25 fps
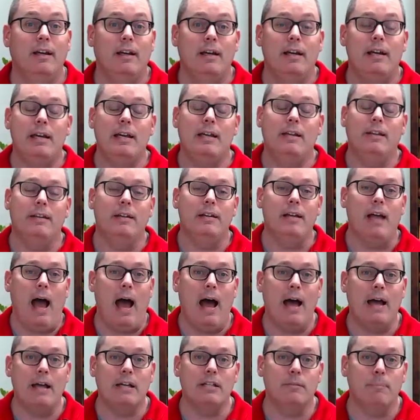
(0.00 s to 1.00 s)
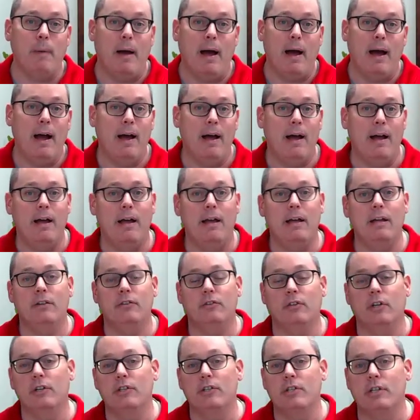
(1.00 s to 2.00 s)
in the I Spy,
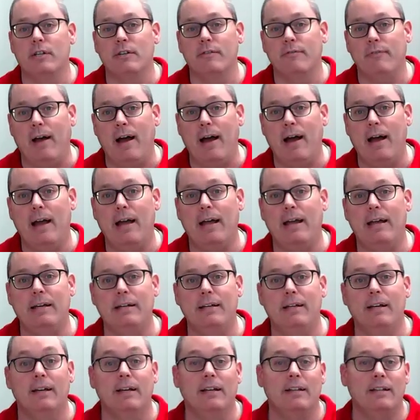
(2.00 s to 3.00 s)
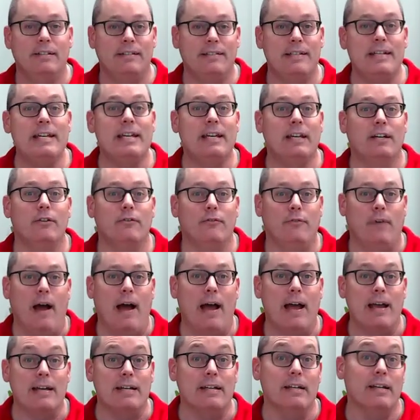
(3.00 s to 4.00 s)
Search and Find, Seek and
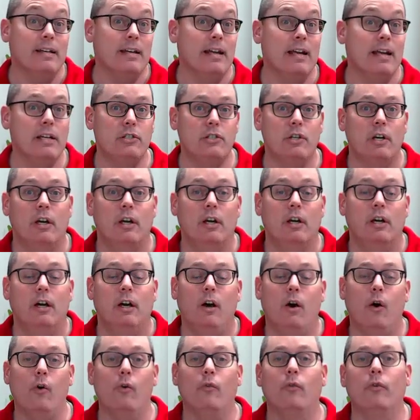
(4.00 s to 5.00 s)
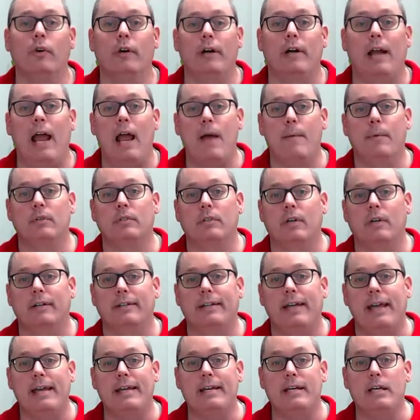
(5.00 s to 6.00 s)
Find niche over at Amazon
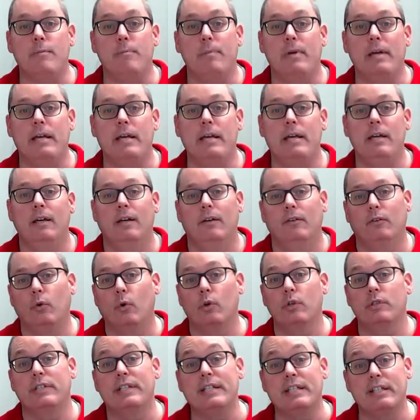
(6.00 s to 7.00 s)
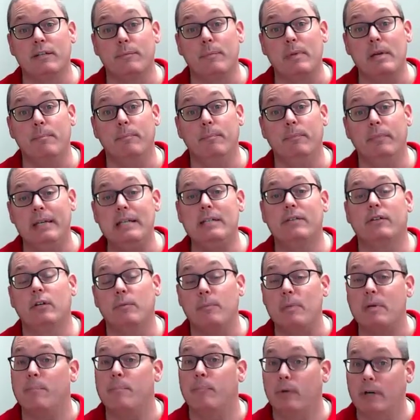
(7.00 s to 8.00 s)
KDP. Of course, these could
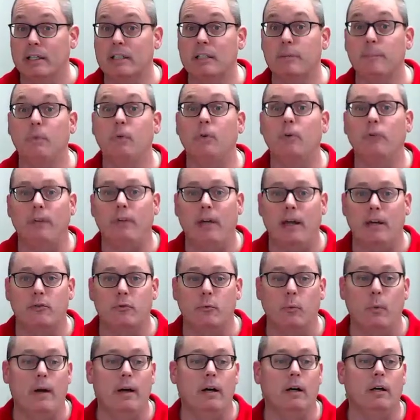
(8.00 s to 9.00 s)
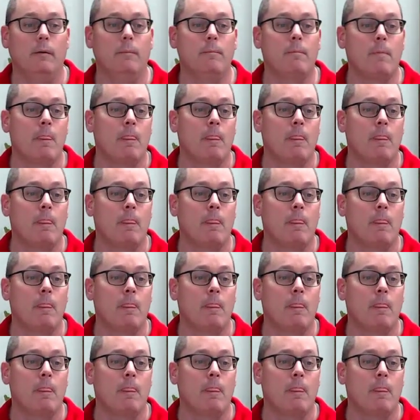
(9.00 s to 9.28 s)
be printables as well.